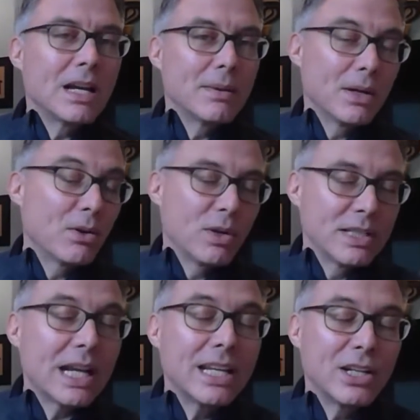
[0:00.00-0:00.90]
a
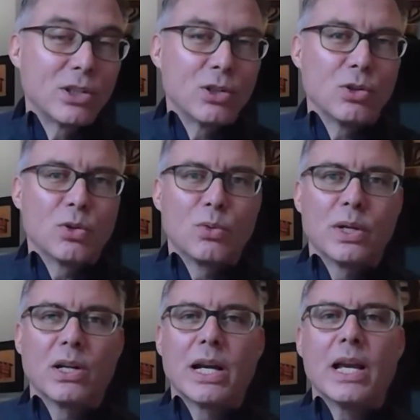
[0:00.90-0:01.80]
decade ago,
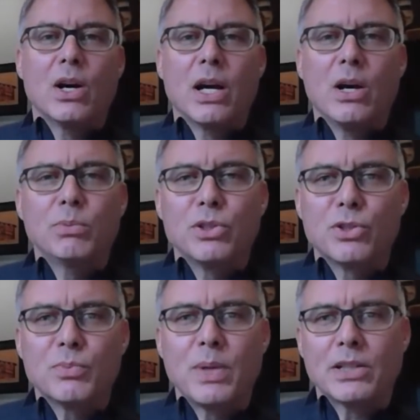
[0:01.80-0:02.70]
where I helped a
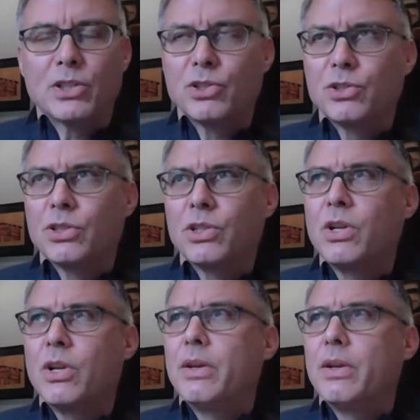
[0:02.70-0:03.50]
nurse practitioner